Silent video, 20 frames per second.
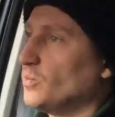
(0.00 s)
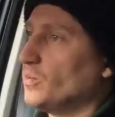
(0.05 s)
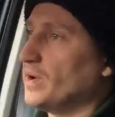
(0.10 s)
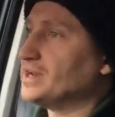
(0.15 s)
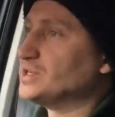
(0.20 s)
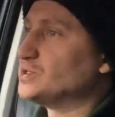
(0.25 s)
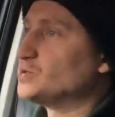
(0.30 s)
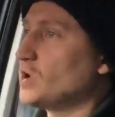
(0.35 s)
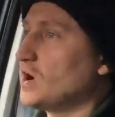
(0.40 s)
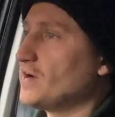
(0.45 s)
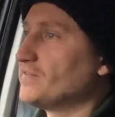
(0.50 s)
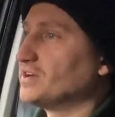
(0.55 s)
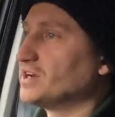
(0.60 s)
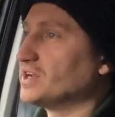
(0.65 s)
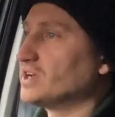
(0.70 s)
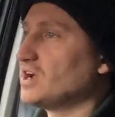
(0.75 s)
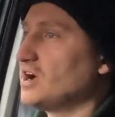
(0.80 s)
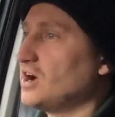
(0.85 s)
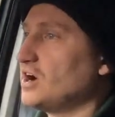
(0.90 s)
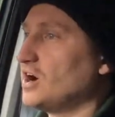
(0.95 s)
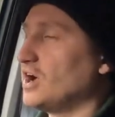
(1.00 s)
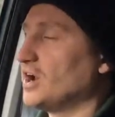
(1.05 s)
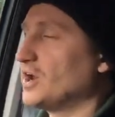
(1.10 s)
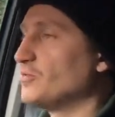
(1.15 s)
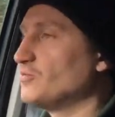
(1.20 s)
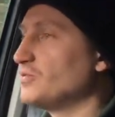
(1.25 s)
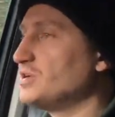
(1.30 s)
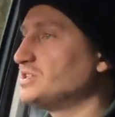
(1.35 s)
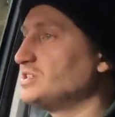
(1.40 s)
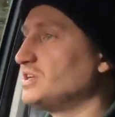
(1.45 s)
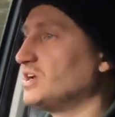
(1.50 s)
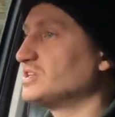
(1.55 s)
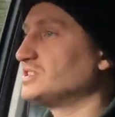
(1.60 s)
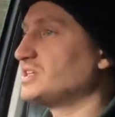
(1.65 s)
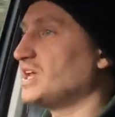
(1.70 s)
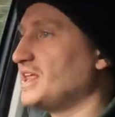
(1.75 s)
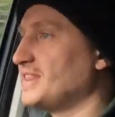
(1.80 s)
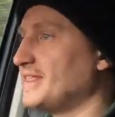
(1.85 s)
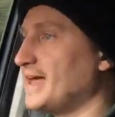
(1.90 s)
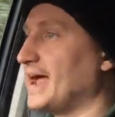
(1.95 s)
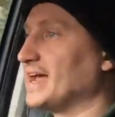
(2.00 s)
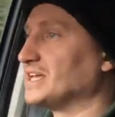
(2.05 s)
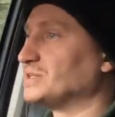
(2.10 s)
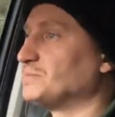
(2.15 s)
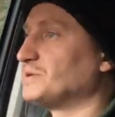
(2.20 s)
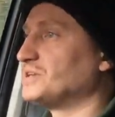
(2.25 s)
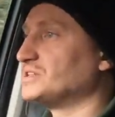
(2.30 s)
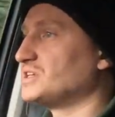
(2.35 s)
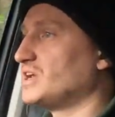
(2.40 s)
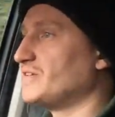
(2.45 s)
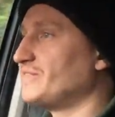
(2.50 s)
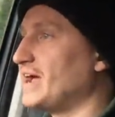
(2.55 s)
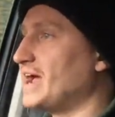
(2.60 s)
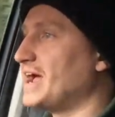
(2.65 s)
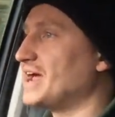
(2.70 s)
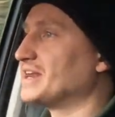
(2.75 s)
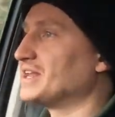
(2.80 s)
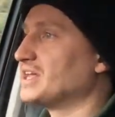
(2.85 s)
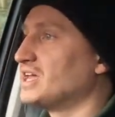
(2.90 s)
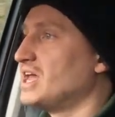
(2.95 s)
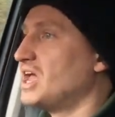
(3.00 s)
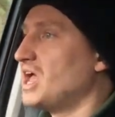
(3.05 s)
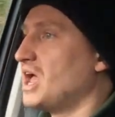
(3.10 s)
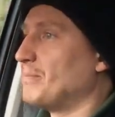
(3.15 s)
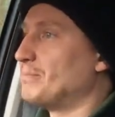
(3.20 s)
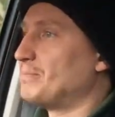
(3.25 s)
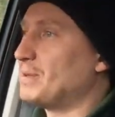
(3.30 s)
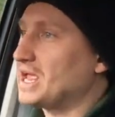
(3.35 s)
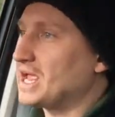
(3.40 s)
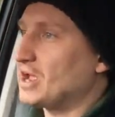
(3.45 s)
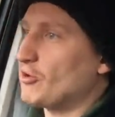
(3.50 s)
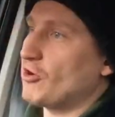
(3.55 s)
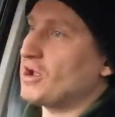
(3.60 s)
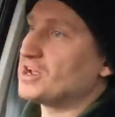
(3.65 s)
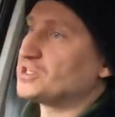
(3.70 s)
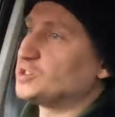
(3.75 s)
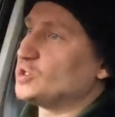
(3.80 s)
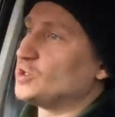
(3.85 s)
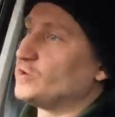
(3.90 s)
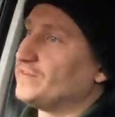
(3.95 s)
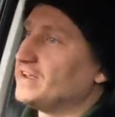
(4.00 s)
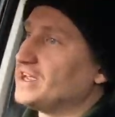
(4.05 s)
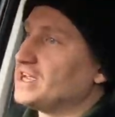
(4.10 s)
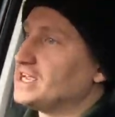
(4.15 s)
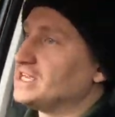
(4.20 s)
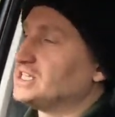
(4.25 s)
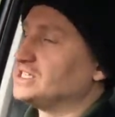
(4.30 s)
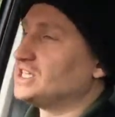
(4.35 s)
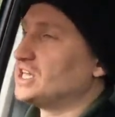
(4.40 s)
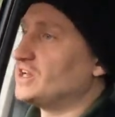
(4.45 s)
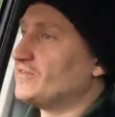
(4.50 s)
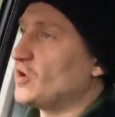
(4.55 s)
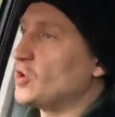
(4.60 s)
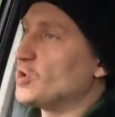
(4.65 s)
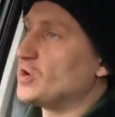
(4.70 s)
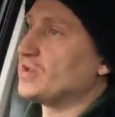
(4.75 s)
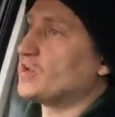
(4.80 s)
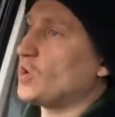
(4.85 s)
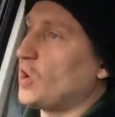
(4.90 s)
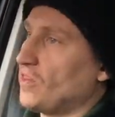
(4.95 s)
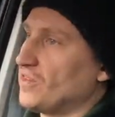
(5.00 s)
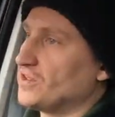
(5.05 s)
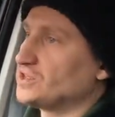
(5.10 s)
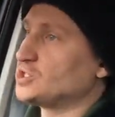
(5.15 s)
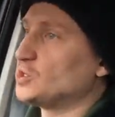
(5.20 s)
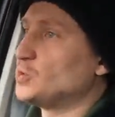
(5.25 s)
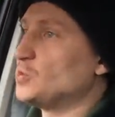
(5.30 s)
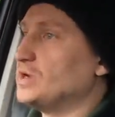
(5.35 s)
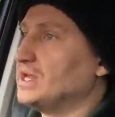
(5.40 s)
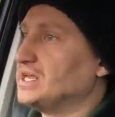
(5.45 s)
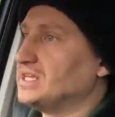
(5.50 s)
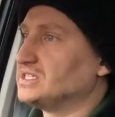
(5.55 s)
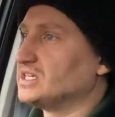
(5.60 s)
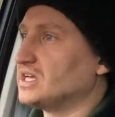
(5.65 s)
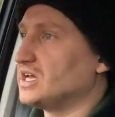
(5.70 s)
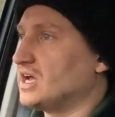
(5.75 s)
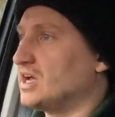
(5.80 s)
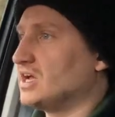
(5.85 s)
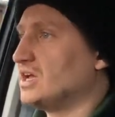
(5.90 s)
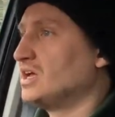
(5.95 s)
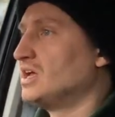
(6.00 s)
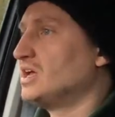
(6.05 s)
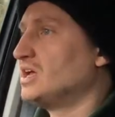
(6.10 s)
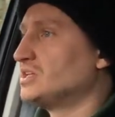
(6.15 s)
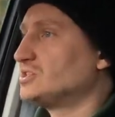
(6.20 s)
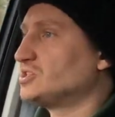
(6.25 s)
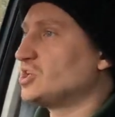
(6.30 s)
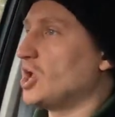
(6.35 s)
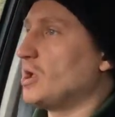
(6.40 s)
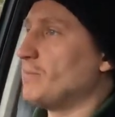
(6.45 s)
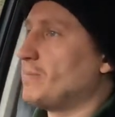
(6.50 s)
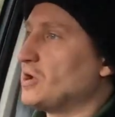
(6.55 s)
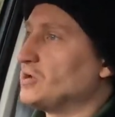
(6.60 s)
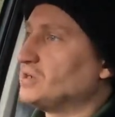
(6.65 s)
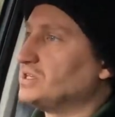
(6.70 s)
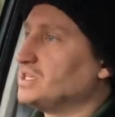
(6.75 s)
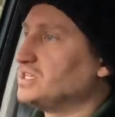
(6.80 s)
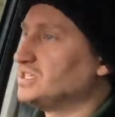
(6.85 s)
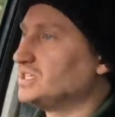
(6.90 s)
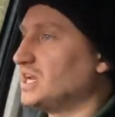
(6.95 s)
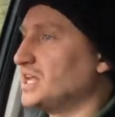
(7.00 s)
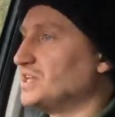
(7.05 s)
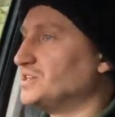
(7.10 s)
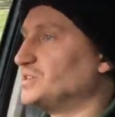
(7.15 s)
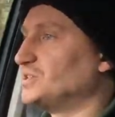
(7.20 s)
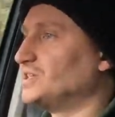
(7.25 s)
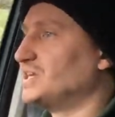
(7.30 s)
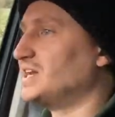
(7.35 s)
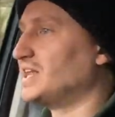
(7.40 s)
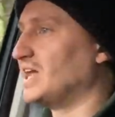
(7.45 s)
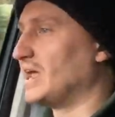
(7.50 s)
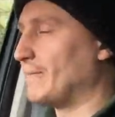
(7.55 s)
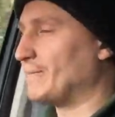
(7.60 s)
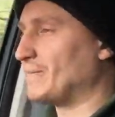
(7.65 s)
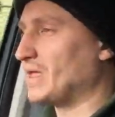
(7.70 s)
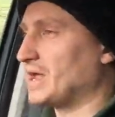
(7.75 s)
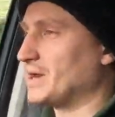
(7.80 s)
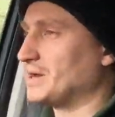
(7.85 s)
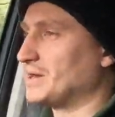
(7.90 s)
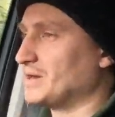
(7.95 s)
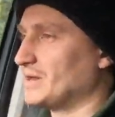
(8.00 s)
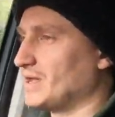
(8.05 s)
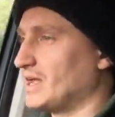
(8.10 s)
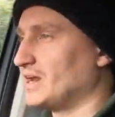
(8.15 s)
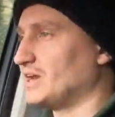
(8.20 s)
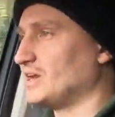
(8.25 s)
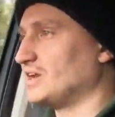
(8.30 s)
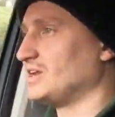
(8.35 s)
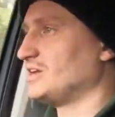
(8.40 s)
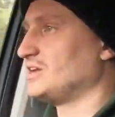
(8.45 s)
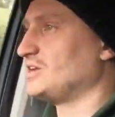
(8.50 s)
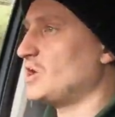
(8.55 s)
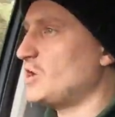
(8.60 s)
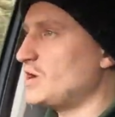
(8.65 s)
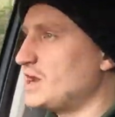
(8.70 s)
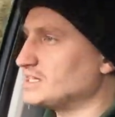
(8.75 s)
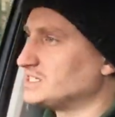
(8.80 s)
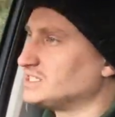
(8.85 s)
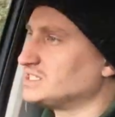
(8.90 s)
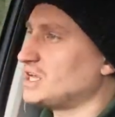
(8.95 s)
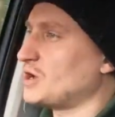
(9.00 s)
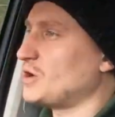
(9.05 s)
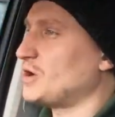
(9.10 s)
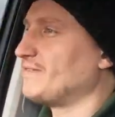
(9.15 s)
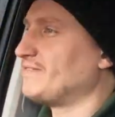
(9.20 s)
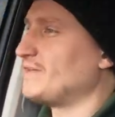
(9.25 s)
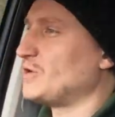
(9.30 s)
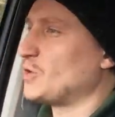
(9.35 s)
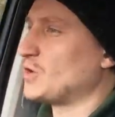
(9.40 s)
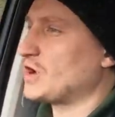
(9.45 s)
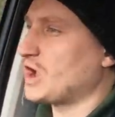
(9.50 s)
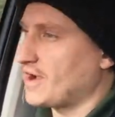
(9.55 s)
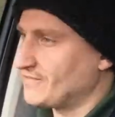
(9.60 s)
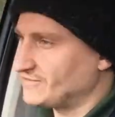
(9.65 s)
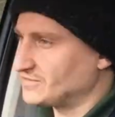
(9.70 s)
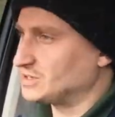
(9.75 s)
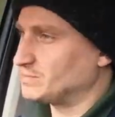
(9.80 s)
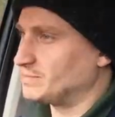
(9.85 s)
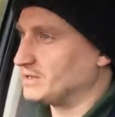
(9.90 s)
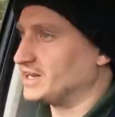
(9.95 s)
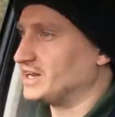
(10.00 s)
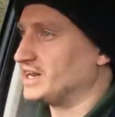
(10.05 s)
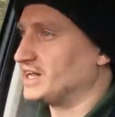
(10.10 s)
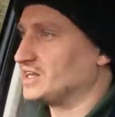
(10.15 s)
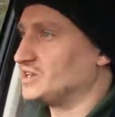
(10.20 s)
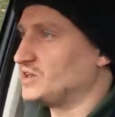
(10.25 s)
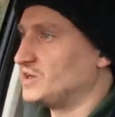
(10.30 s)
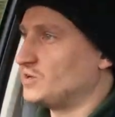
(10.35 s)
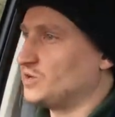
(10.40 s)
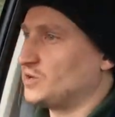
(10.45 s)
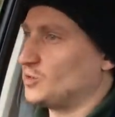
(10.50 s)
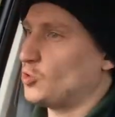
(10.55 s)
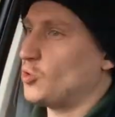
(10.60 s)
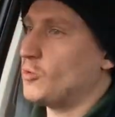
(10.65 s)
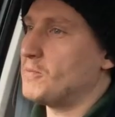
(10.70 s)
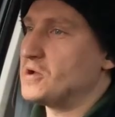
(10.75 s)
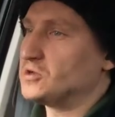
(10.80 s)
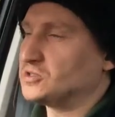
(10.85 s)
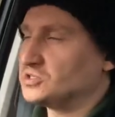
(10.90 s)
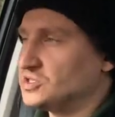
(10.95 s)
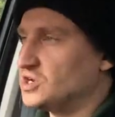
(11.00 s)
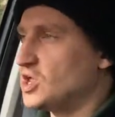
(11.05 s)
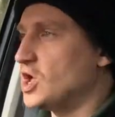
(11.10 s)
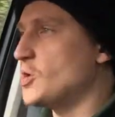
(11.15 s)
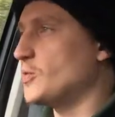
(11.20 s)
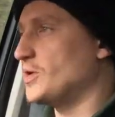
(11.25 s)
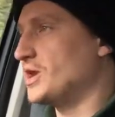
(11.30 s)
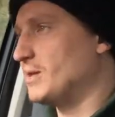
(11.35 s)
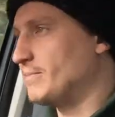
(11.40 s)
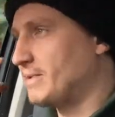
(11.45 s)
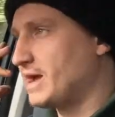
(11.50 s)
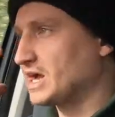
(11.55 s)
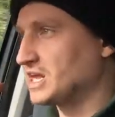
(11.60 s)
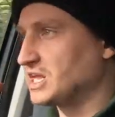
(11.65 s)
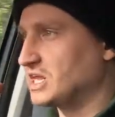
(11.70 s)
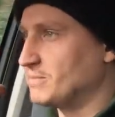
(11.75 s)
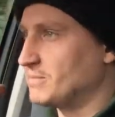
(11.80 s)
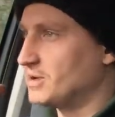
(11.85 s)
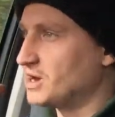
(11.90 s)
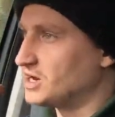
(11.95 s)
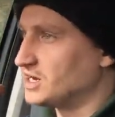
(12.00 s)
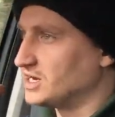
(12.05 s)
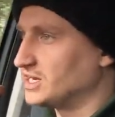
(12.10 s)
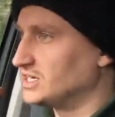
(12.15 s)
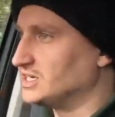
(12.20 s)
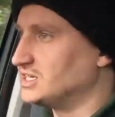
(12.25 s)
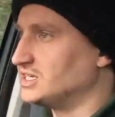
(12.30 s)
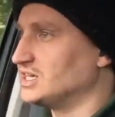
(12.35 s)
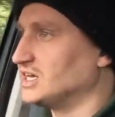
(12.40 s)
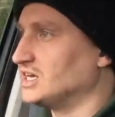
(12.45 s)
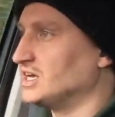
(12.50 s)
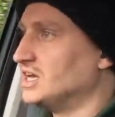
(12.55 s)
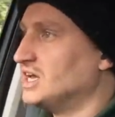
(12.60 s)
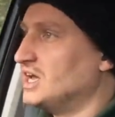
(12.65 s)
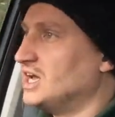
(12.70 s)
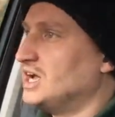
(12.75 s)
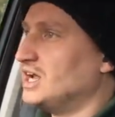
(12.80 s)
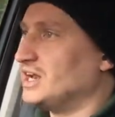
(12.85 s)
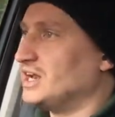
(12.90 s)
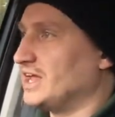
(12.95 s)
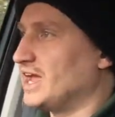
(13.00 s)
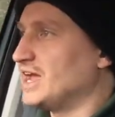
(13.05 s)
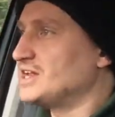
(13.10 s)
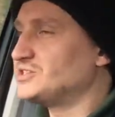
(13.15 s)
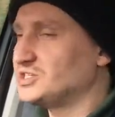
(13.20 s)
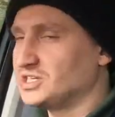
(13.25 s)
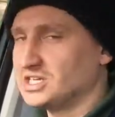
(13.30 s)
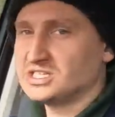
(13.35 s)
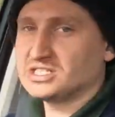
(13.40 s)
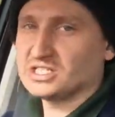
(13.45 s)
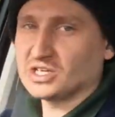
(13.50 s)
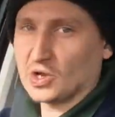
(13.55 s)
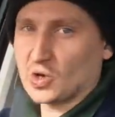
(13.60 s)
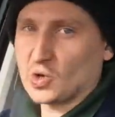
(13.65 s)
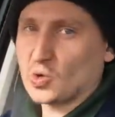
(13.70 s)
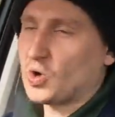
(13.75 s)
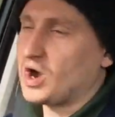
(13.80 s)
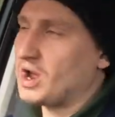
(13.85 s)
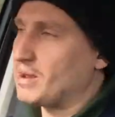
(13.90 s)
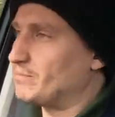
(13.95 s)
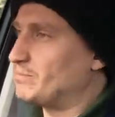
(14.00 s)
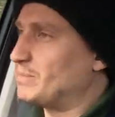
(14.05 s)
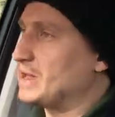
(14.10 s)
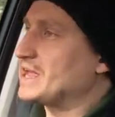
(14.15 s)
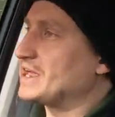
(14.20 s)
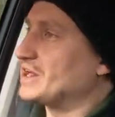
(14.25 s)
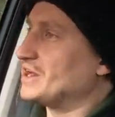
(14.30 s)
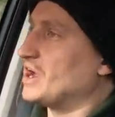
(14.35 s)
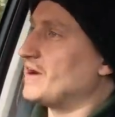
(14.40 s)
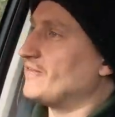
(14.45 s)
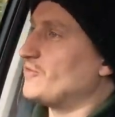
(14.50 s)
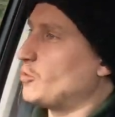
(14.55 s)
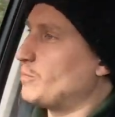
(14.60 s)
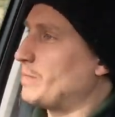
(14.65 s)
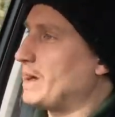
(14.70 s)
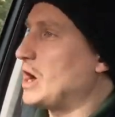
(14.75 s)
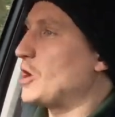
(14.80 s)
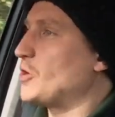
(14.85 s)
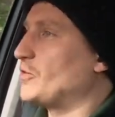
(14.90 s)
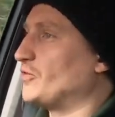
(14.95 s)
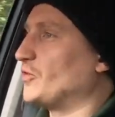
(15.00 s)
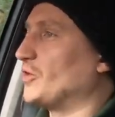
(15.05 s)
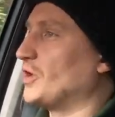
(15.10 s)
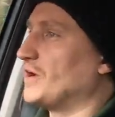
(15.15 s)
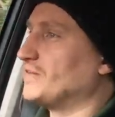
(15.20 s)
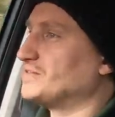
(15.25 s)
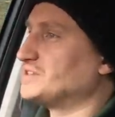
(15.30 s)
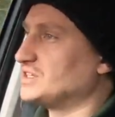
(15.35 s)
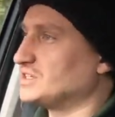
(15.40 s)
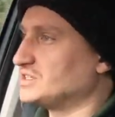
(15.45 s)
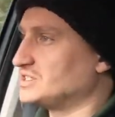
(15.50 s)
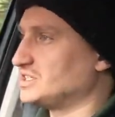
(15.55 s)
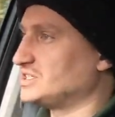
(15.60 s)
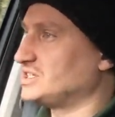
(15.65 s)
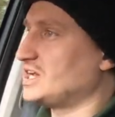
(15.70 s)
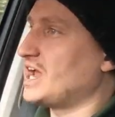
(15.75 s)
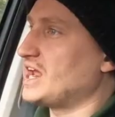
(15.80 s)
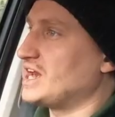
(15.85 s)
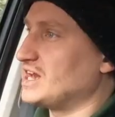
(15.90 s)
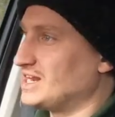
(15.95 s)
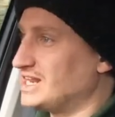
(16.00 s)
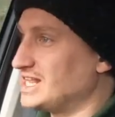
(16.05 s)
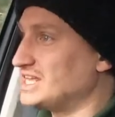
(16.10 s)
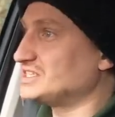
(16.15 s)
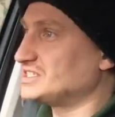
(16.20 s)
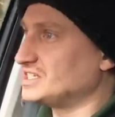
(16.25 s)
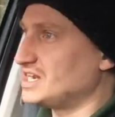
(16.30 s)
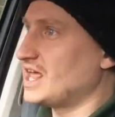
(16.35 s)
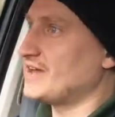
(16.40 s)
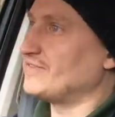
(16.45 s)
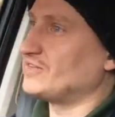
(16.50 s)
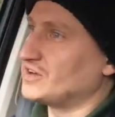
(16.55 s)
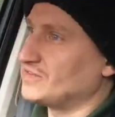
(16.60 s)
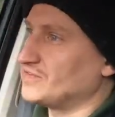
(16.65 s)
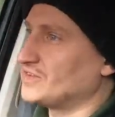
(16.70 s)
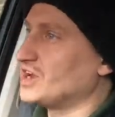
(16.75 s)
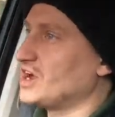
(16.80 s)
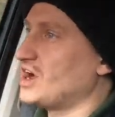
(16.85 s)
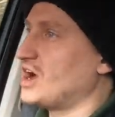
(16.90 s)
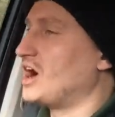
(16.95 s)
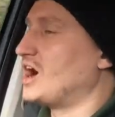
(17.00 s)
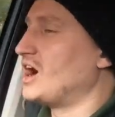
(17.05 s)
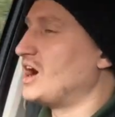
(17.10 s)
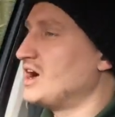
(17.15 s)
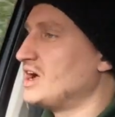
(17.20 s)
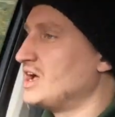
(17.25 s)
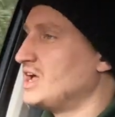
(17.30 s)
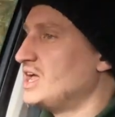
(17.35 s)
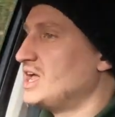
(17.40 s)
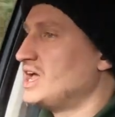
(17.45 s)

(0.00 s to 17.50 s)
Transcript: when driving the car. And the reason I say that is because I've had bigger SUVs that have only got the two litre turbo diesel engine in it and, and you don't necessarily feel comfortable in it. You, you almost know in the back of your mind that the engine isn't quite big enough or powerful enough to sustain this level of car.